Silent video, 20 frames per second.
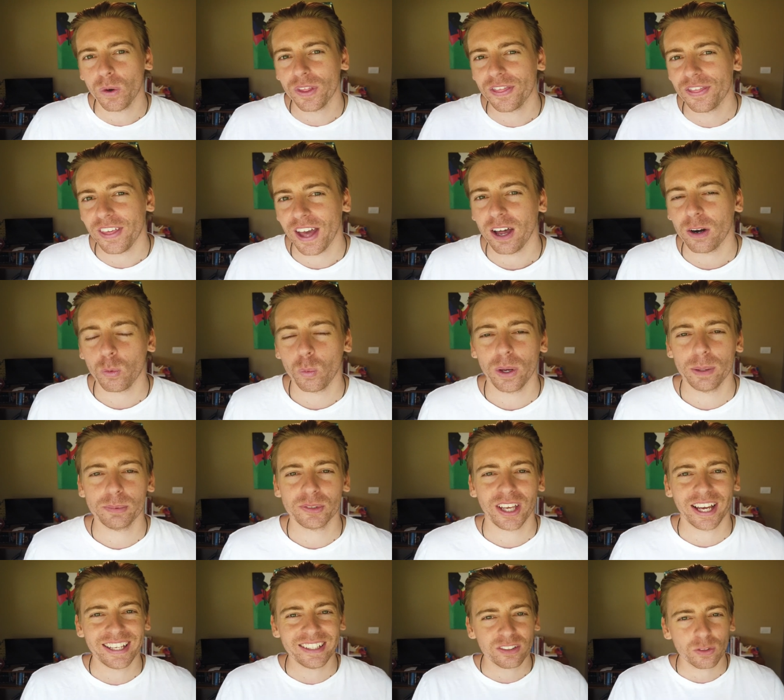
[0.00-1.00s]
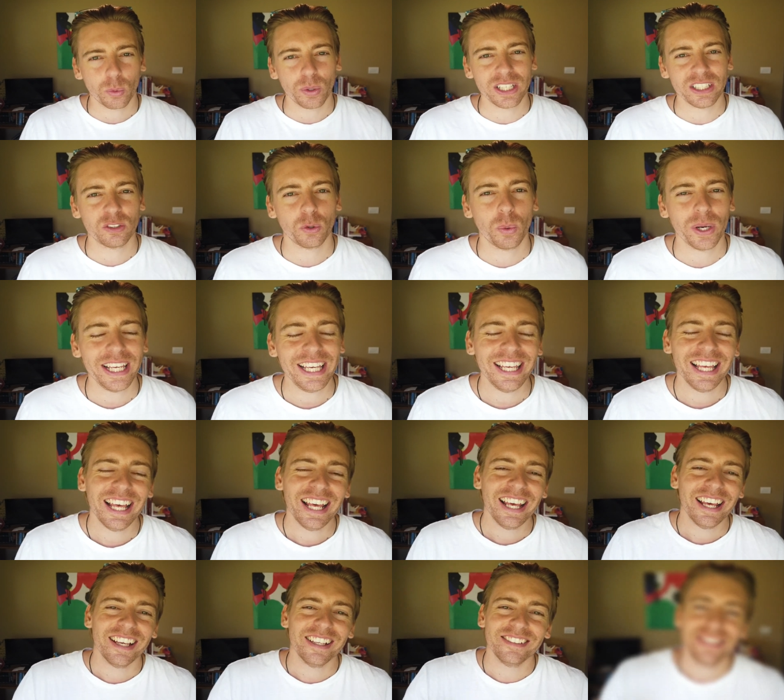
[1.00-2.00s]
without a website in twenty twenty
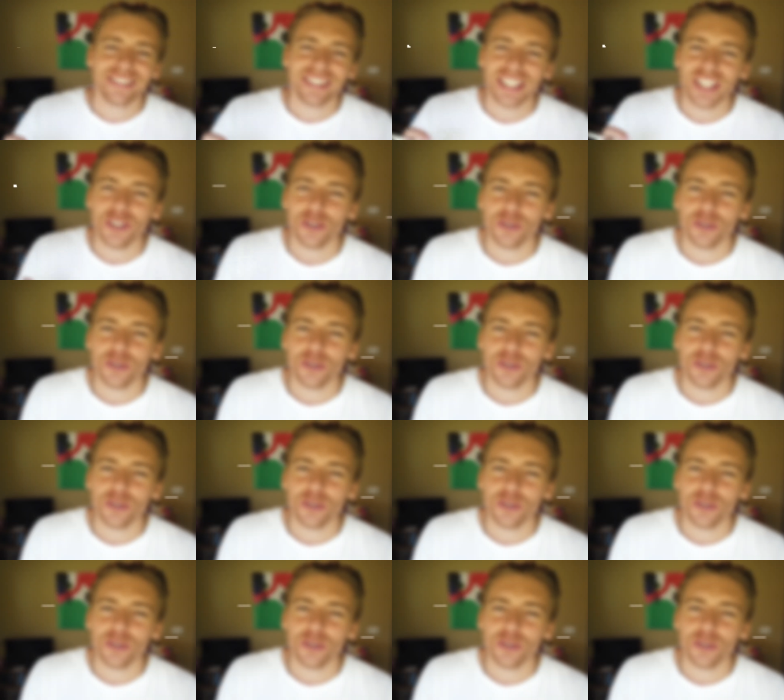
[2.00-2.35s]
is to